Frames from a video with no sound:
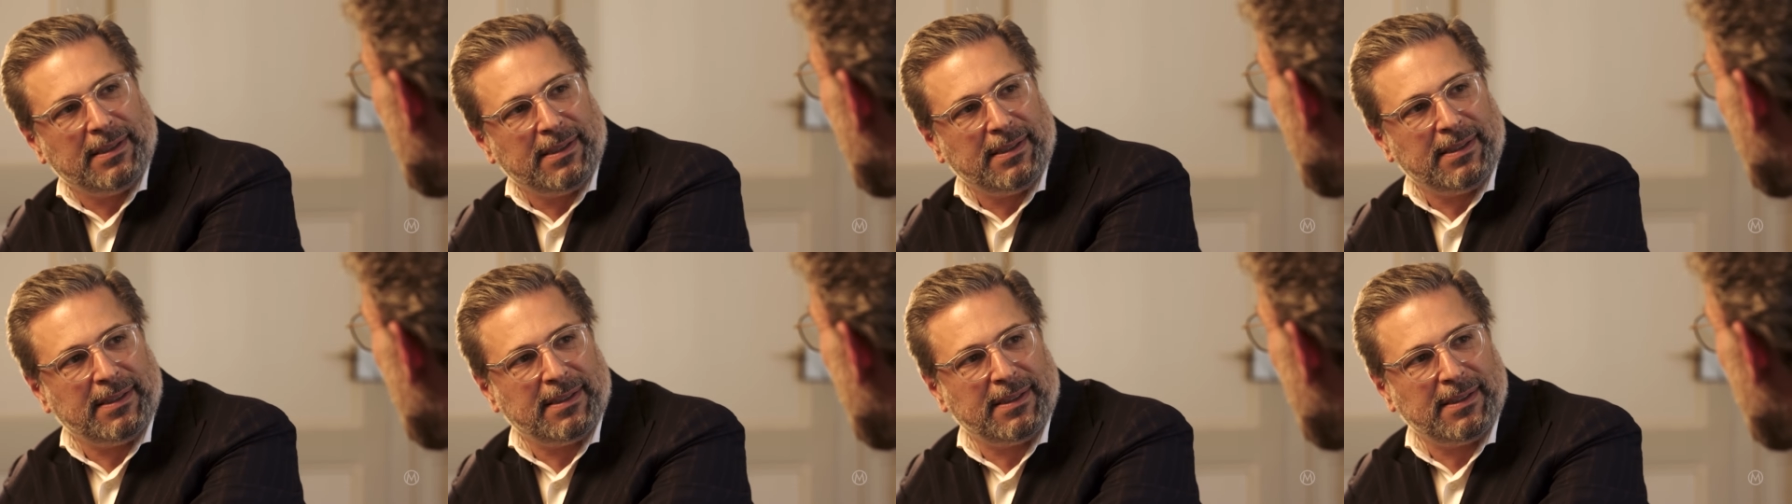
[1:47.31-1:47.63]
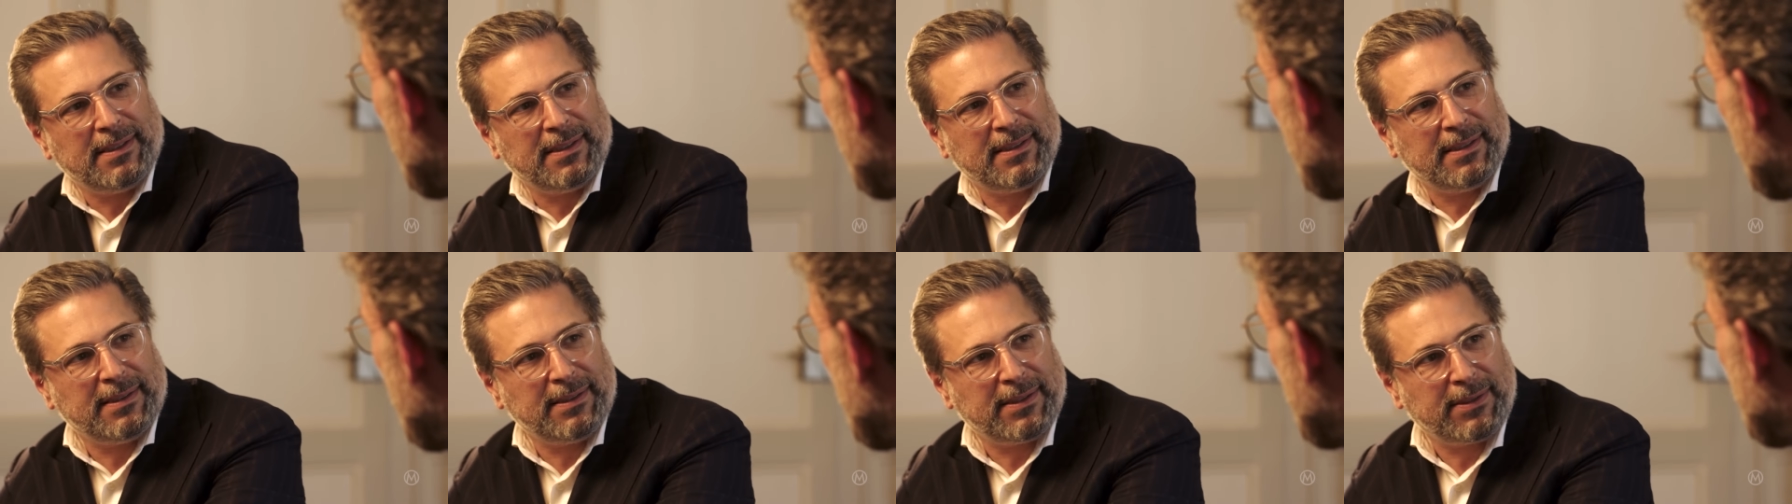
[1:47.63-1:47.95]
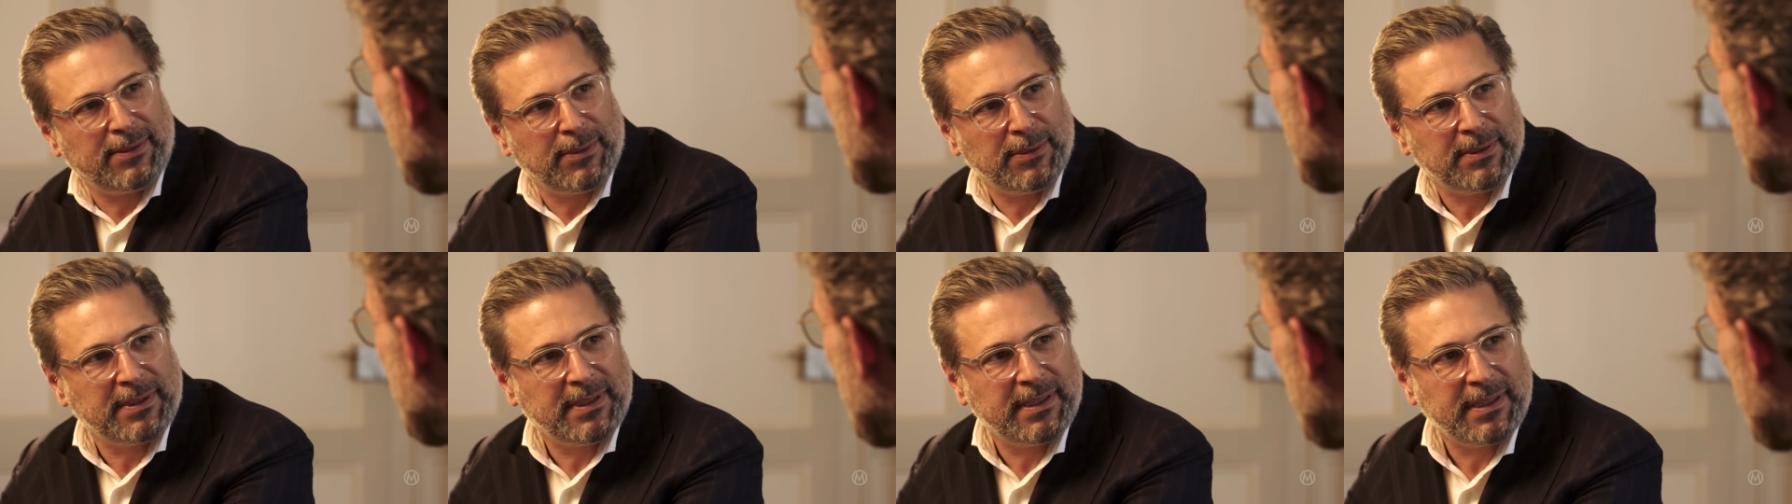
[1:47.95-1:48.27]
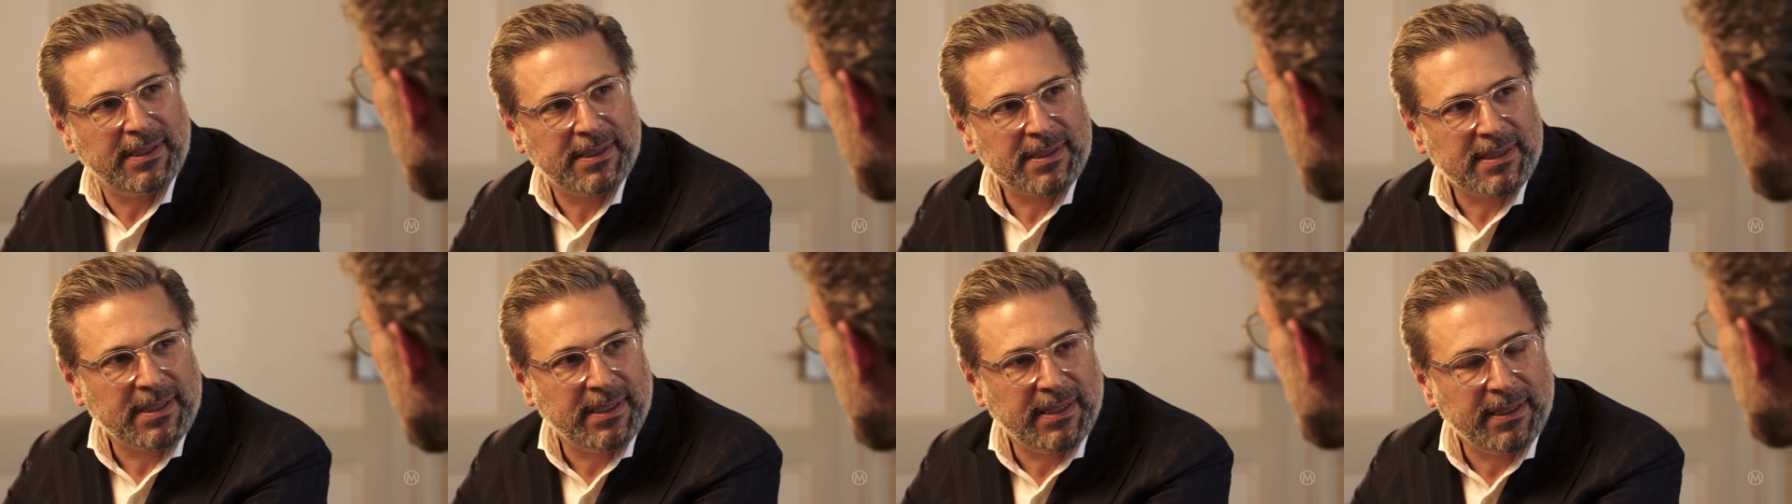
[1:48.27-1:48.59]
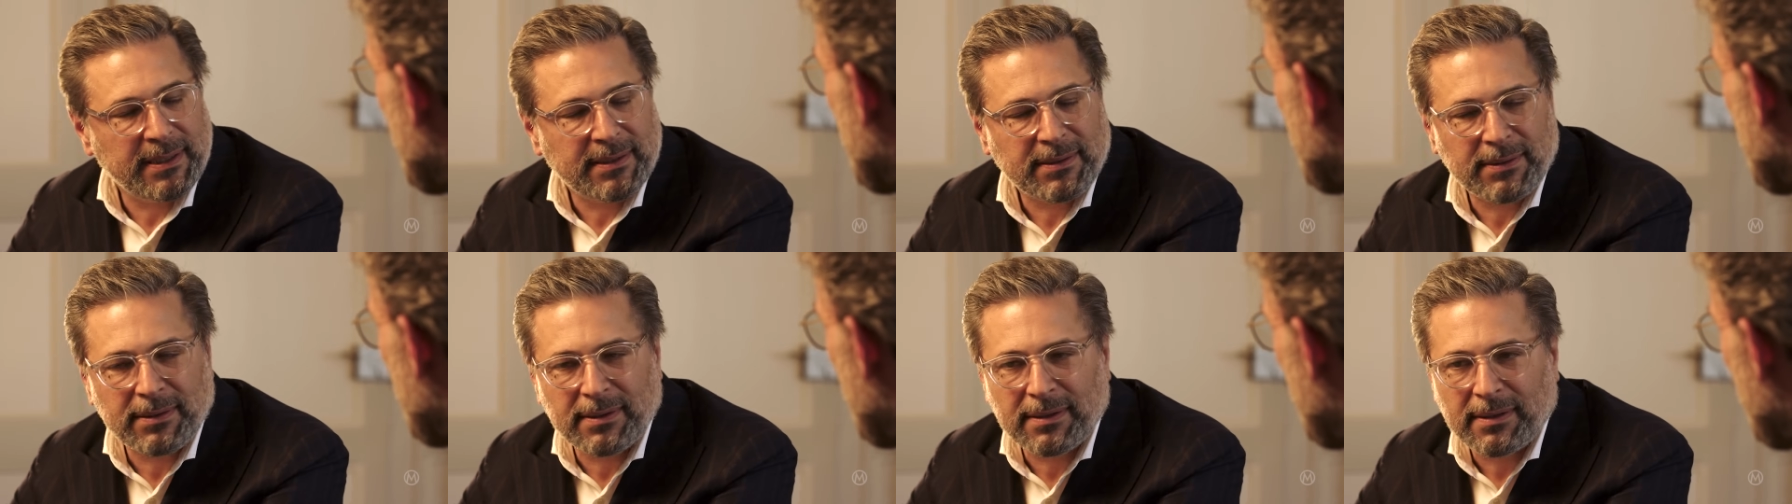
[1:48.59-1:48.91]
30 years
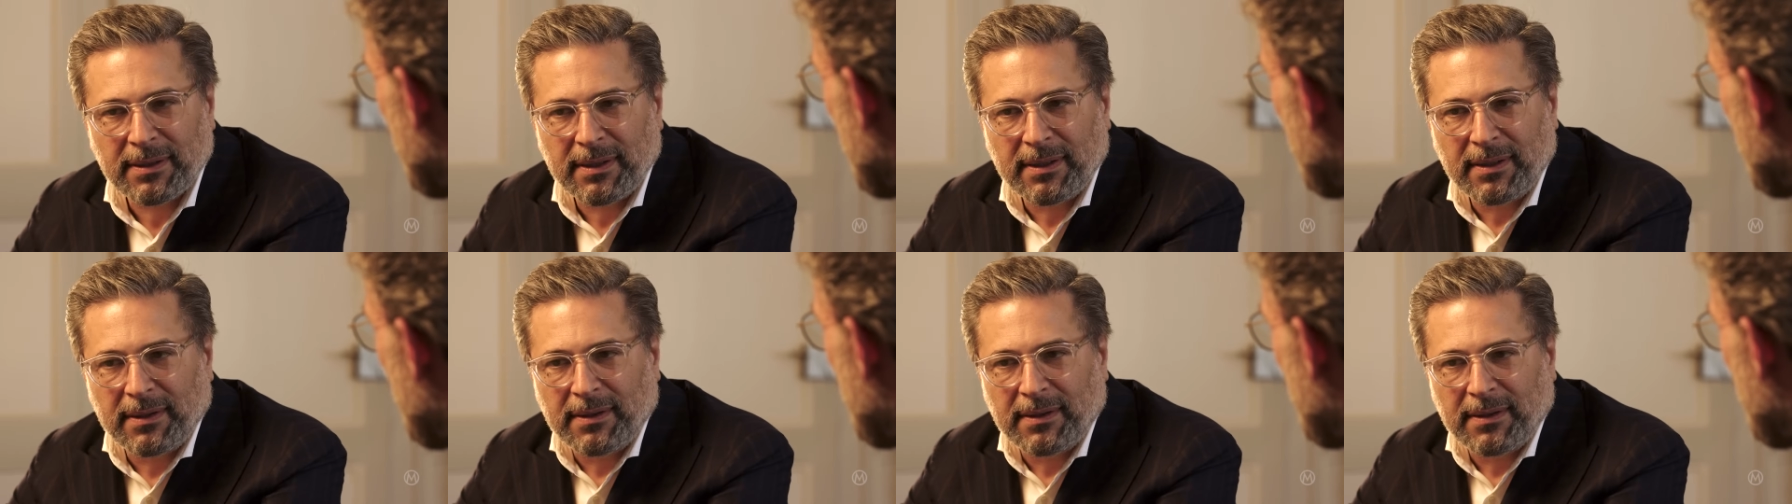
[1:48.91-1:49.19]
later,